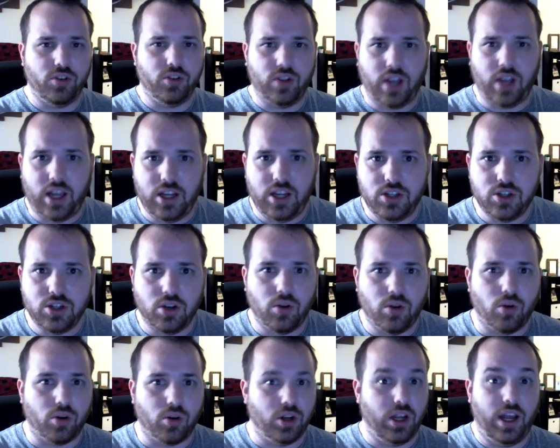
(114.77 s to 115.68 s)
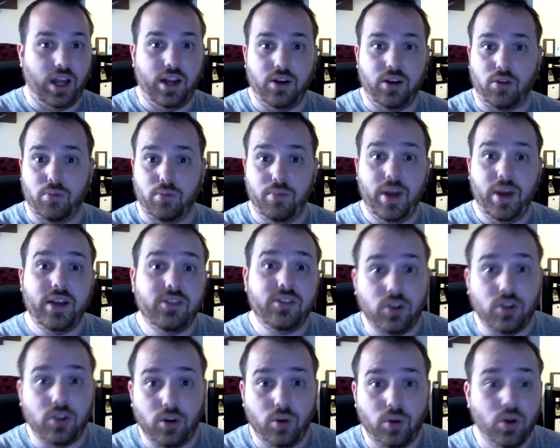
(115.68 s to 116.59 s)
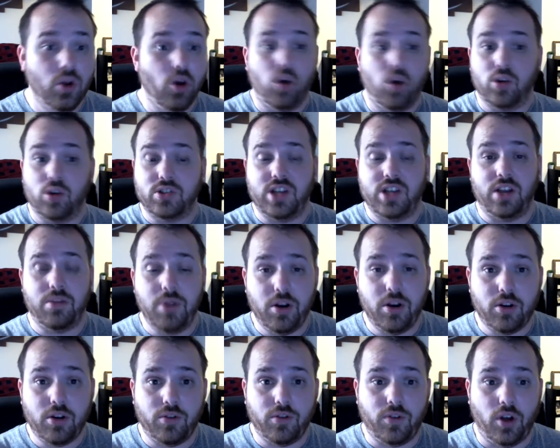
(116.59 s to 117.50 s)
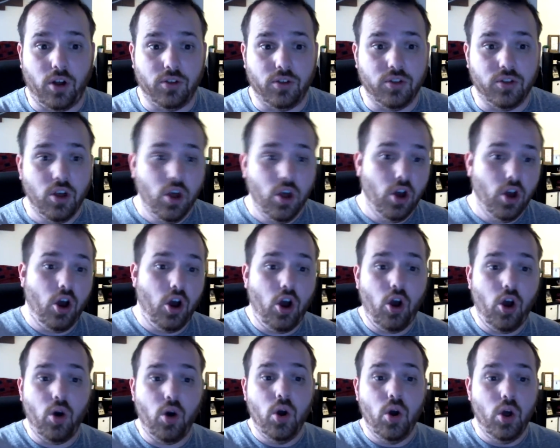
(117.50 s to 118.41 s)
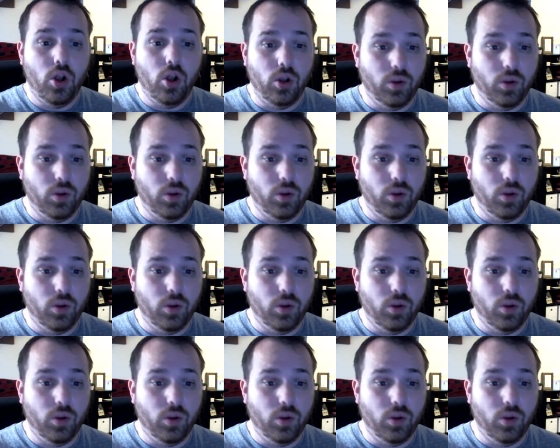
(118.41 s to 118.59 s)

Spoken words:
Asia or Canada or Mexico or South America falls, oh,